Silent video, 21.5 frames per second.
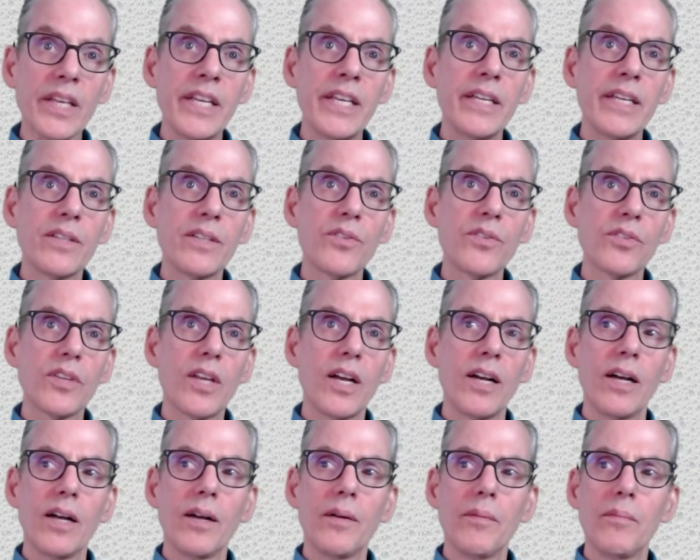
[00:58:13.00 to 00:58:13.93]
kids
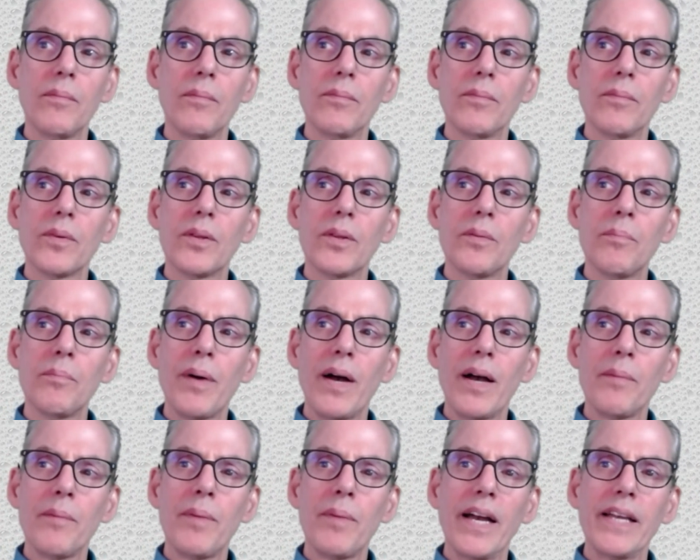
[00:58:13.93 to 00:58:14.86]

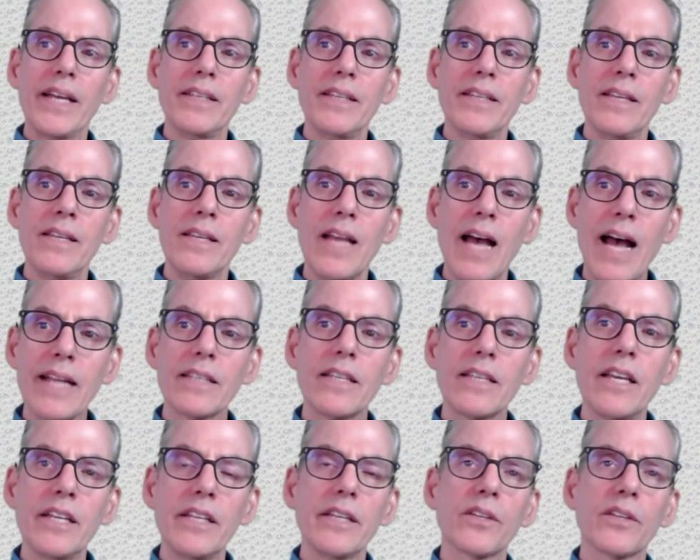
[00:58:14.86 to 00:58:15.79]
by
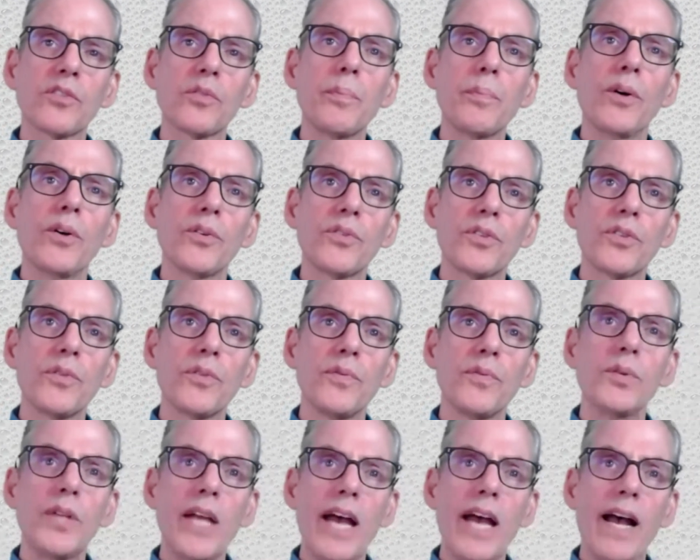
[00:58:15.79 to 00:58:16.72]
not getting exposed to
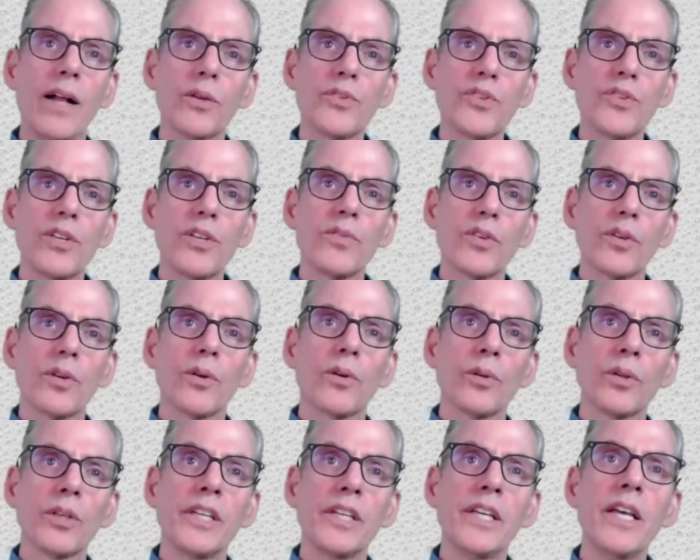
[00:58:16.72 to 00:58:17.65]
food allergens
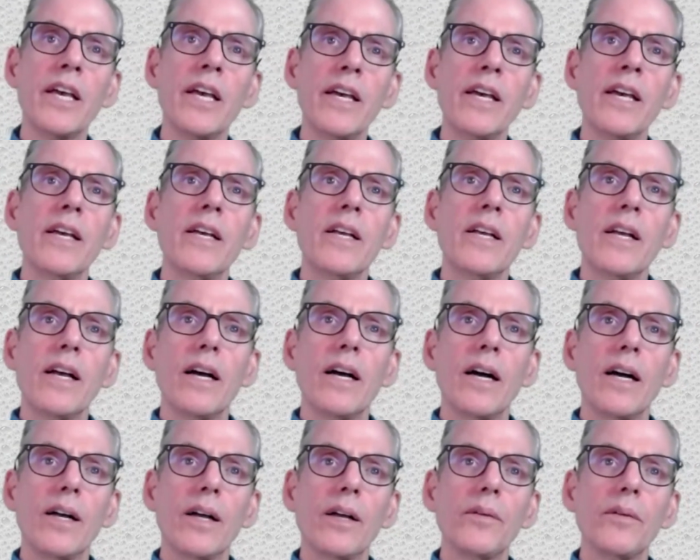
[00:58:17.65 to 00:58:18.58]
early.
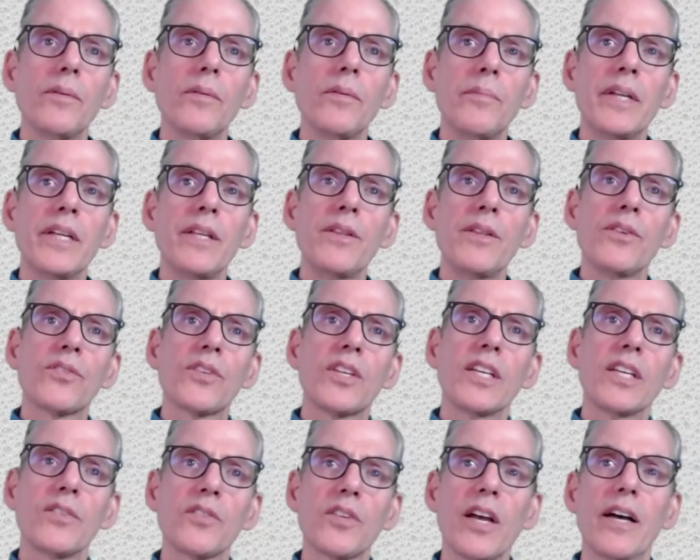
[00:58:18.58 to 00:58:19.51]
Many of these
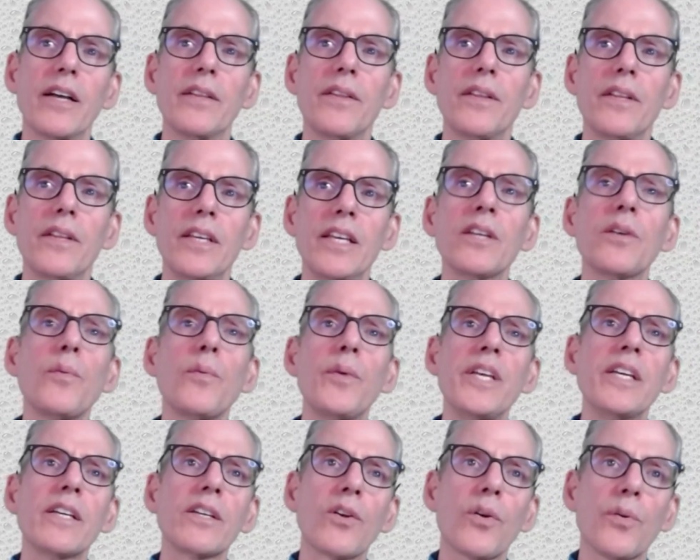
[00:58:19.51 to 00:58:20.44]
kids
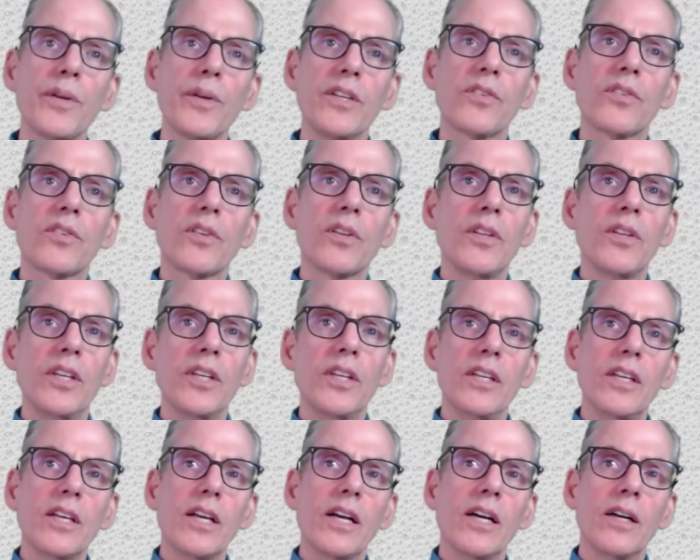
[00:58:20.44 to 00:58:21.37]
we increased
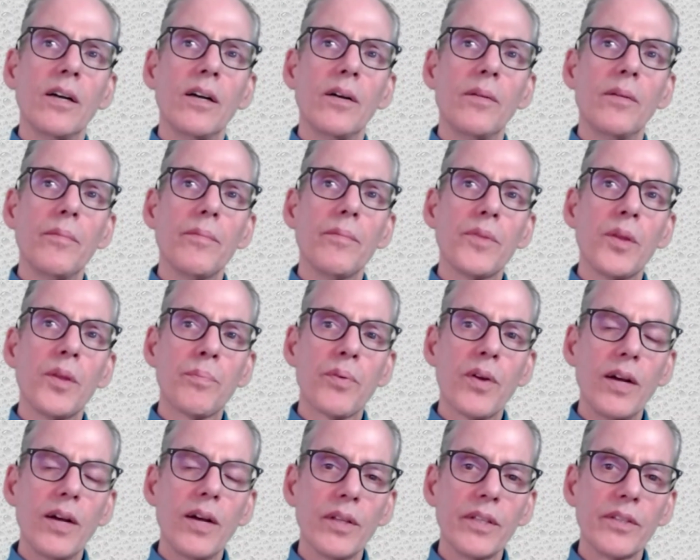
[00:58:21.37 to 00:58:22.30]
the
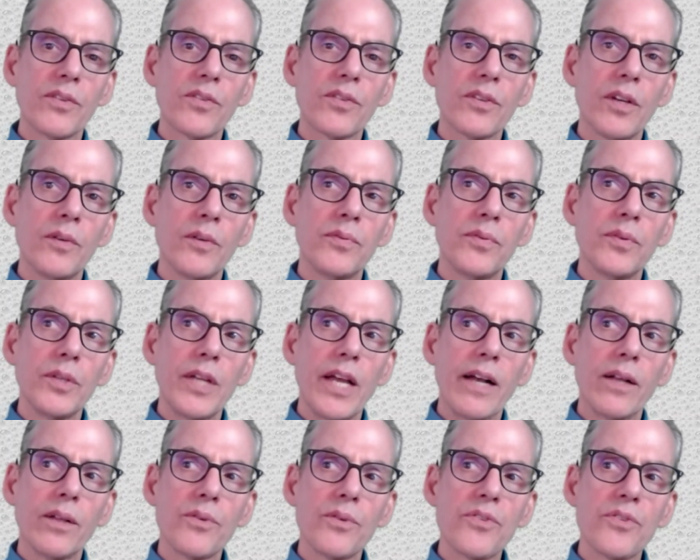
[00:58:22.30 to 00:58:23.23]
prevalence of food
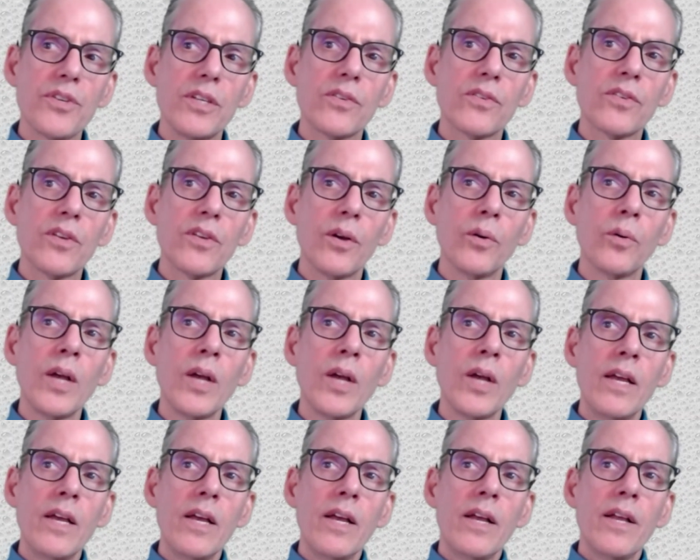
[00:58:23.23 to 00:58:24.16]
allergies. So
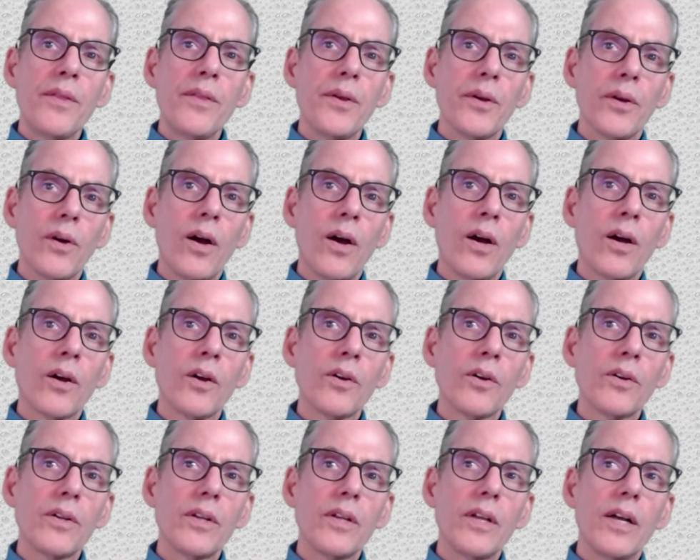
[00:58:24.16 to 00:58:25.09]
there
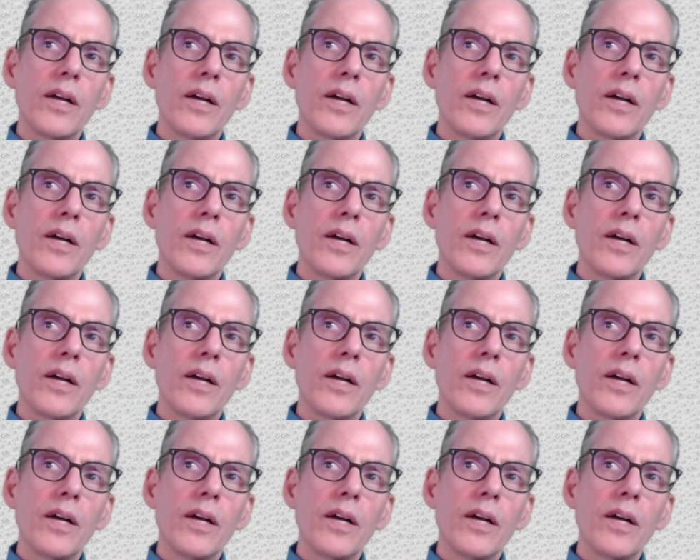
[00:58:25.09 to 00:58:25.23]
are